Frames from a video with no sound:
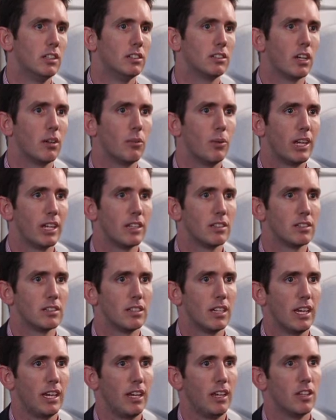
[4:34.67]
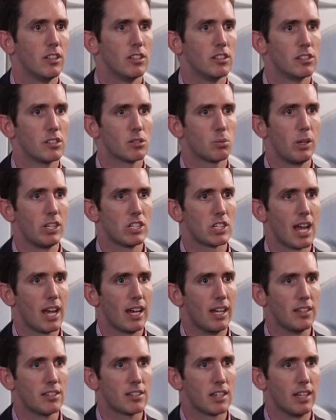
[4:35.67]
So we can see switch
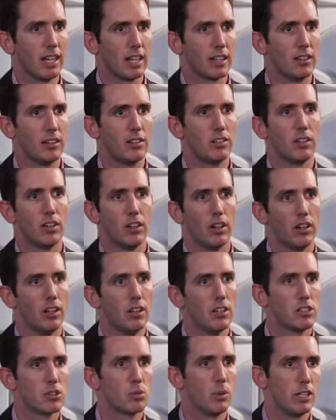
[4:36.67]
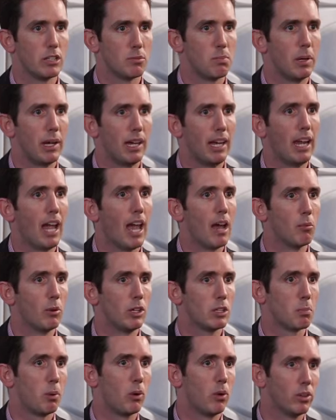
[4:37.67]
A is connected to switch B and
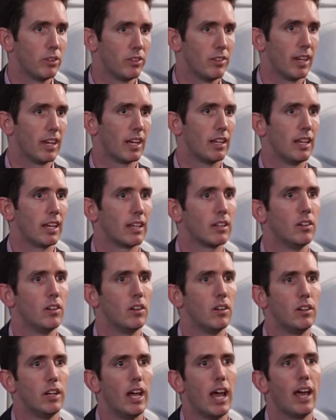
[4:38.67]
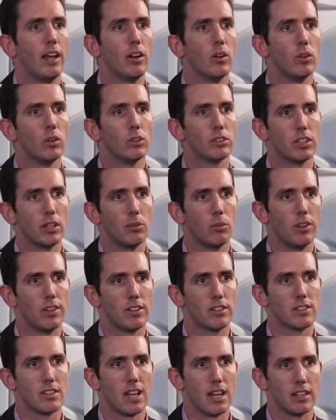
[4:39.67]
which ports they're connected on, and also what
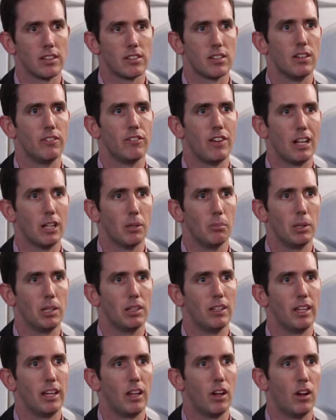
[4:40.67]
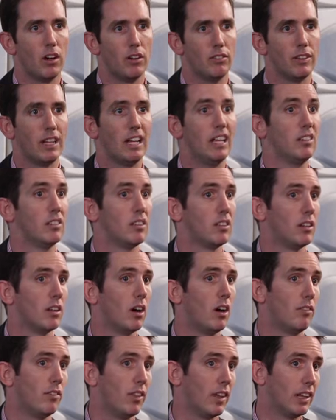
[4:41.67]
the status and availability of
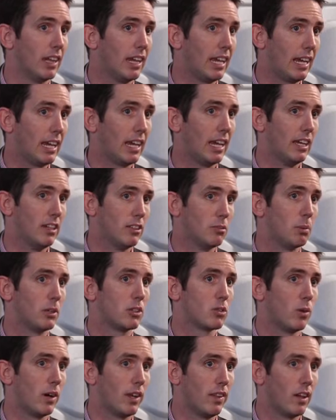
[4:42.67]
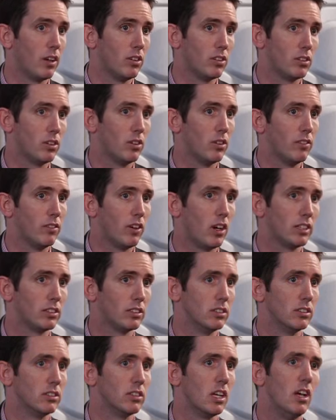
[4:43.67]
the link is between those two
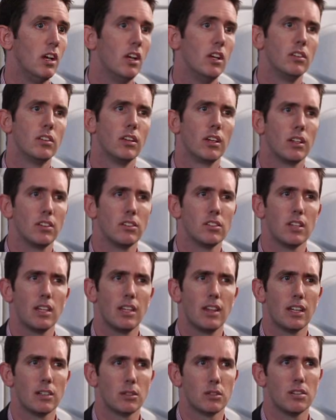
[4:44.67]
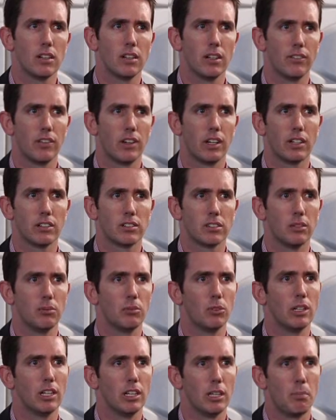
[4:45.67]
devices. So you can see that's delivering us
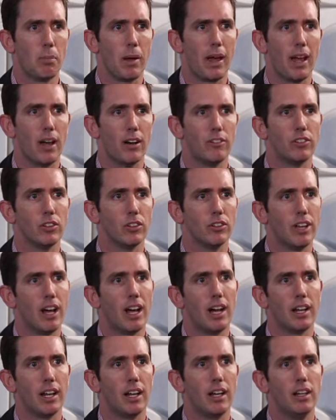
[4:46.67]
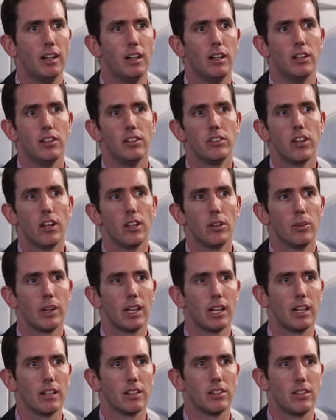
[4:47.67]
some really powerful data so that we
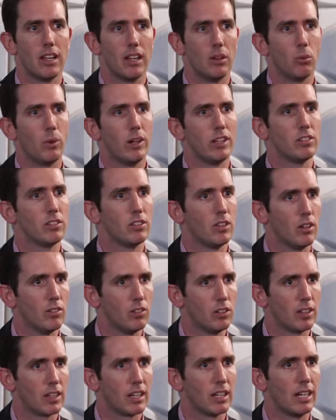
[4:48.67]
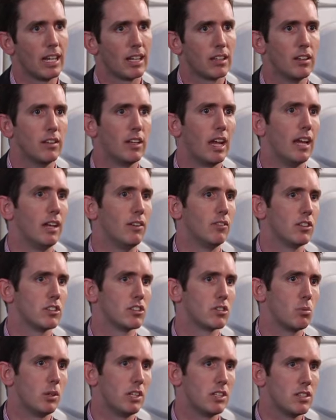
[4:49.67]
can understand where servers are connected and if a
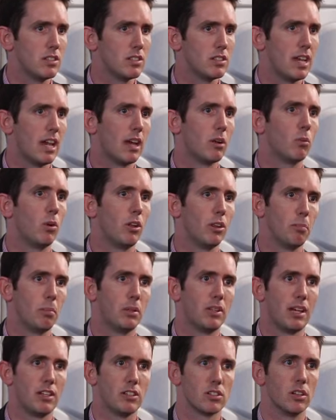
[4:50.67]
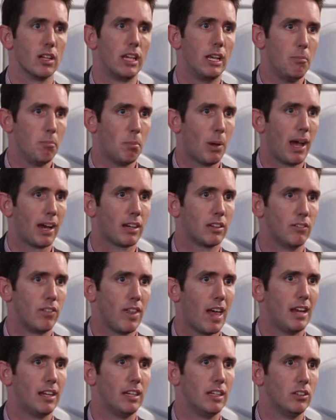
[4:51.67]
switch is down, what the potential impact of
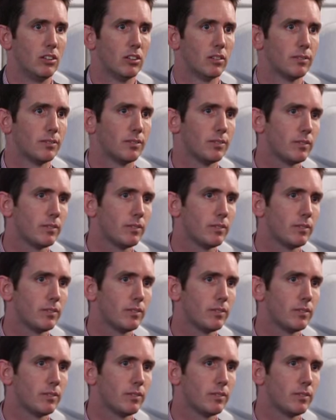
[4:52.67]
that is.